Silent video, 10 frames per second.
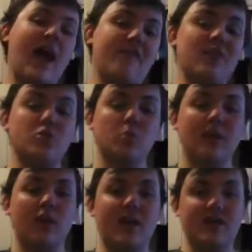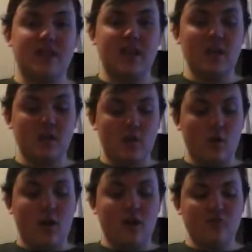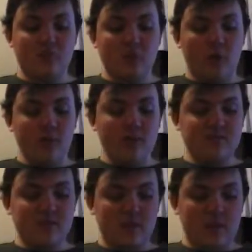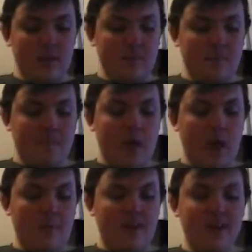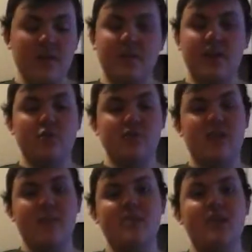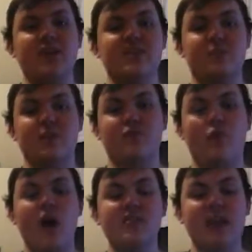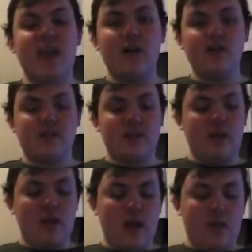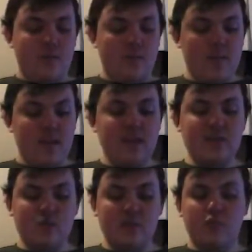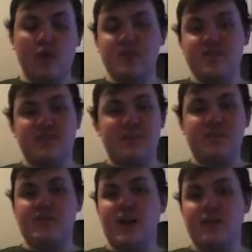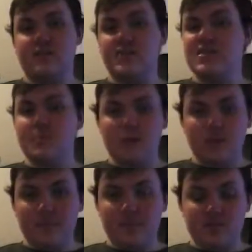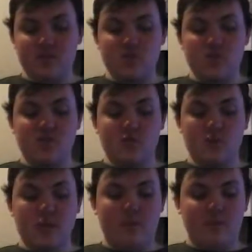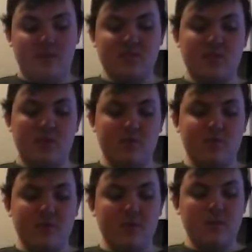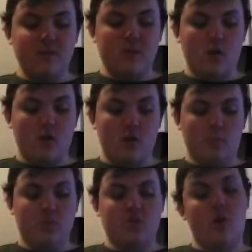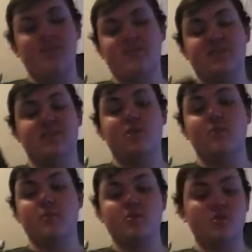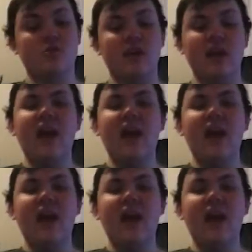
Eventually I did. I dropped Obelisk. I hit him. He used Damage Gate to bring Riser out. And from there he tripped Riser to summon Dark Dust Spirit. Destroys all my monsters upon summon, which Obelisk is not immune to.